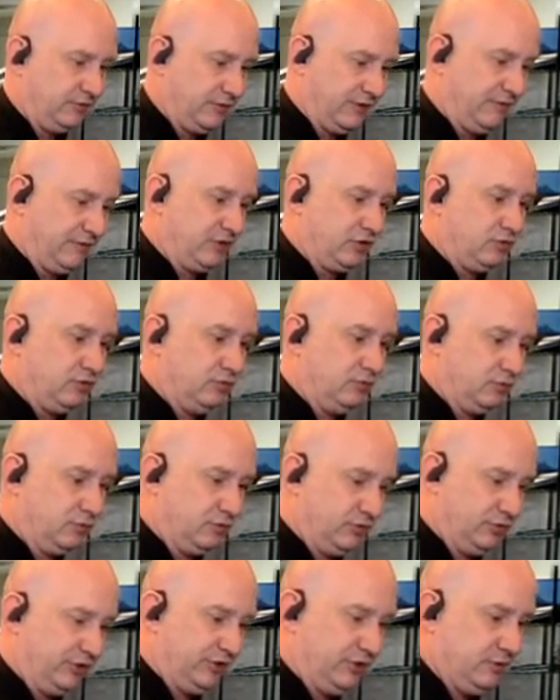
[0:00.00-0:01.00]
I have a
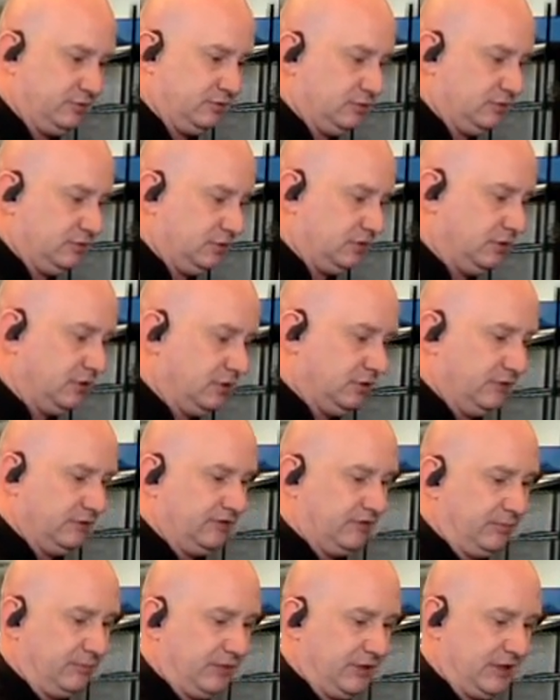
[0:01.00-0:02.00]
cooled,
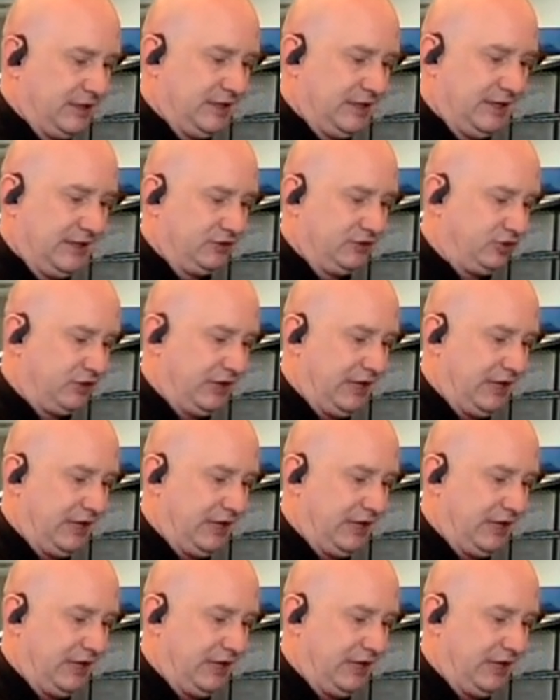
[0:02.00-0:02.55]
something I can actually